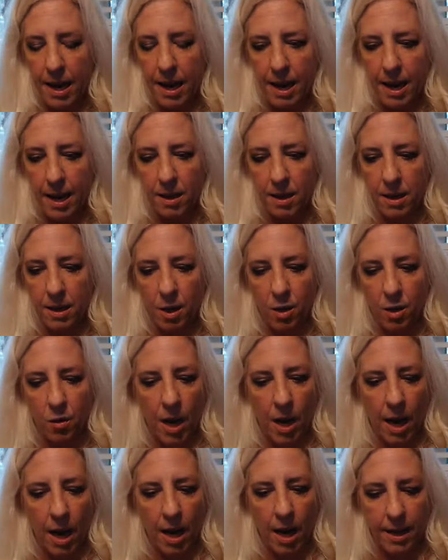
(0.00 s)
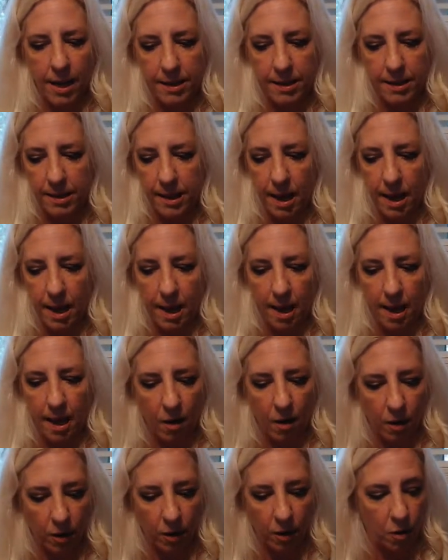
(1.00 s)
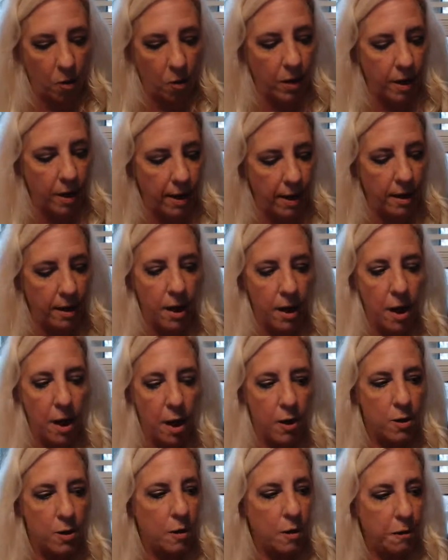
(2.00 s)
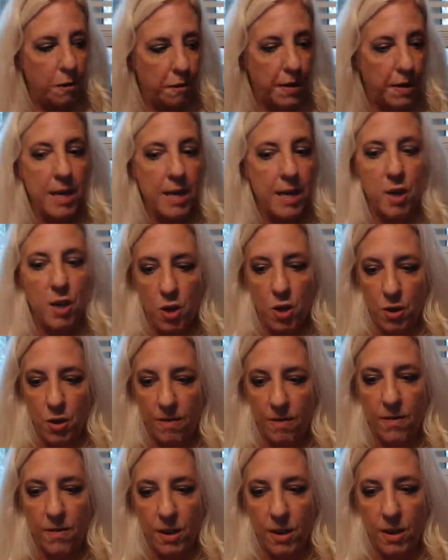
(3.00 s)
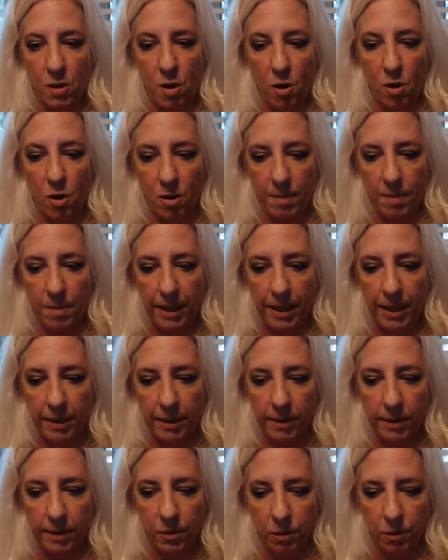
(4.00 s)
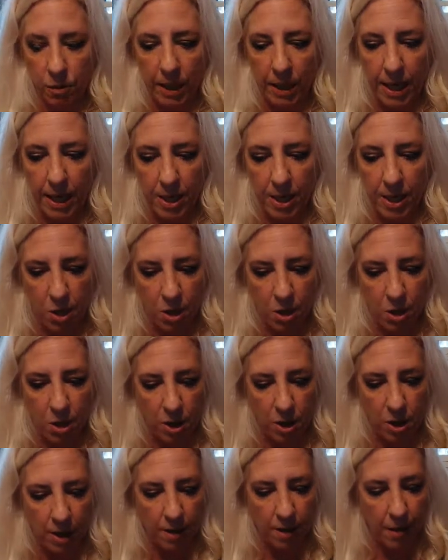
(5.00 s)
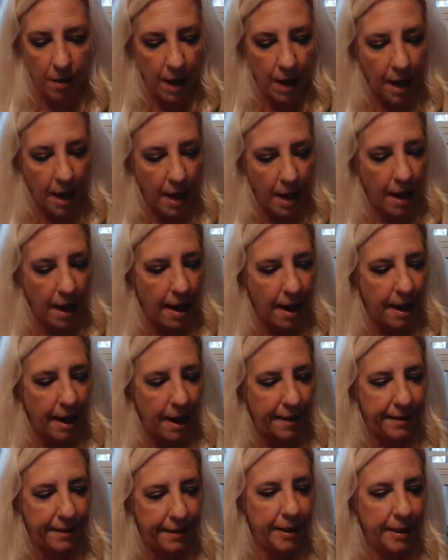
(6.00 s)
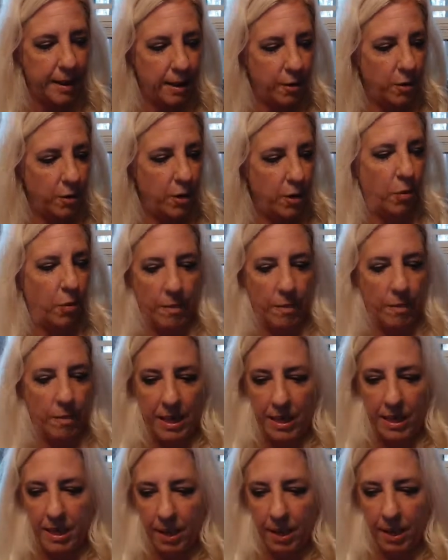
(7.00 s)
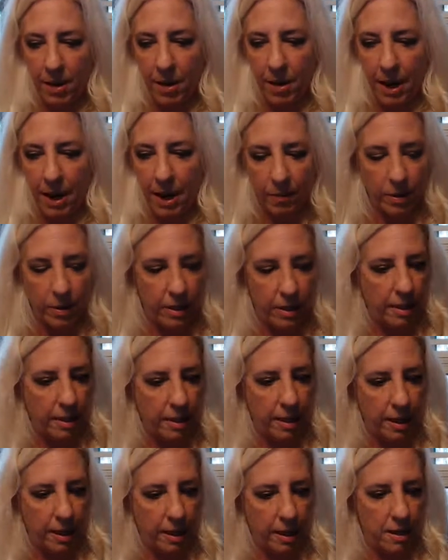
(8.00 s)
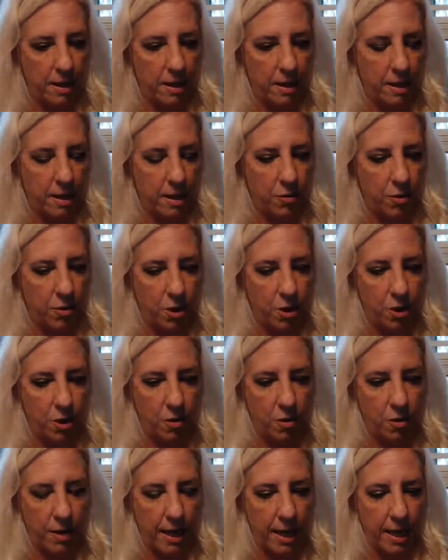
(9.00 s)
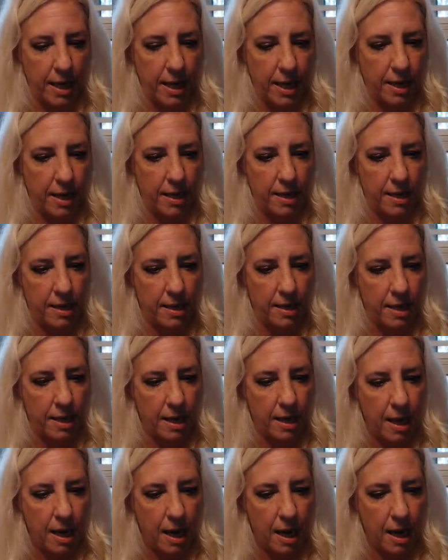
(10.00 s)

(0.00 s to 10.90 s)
and you guys uh, are going to finish this karmic relationship. And I know you want me to tell you how it's going to end, don't you? And